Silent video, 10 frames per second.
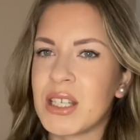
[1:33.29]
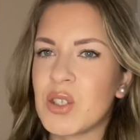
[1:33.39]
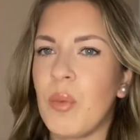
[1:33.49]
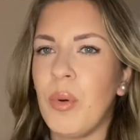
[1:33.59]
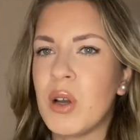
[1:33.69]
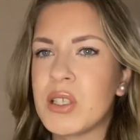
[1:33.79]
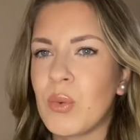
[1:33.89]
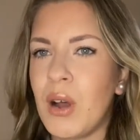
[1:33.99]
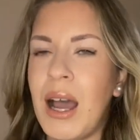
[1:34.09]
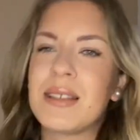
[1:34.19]
So boys
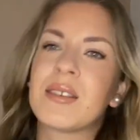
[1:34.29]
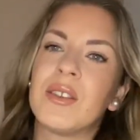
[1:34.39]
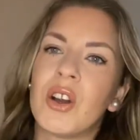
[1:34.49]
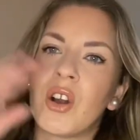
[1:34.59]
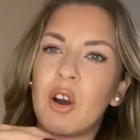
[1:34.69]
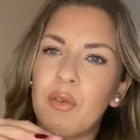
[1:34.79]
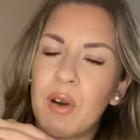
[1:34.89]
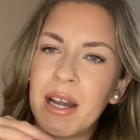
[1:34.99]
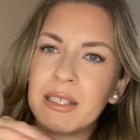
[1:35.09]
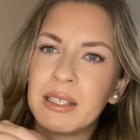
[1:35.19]
will ask their
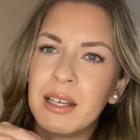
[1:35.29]
girlfriend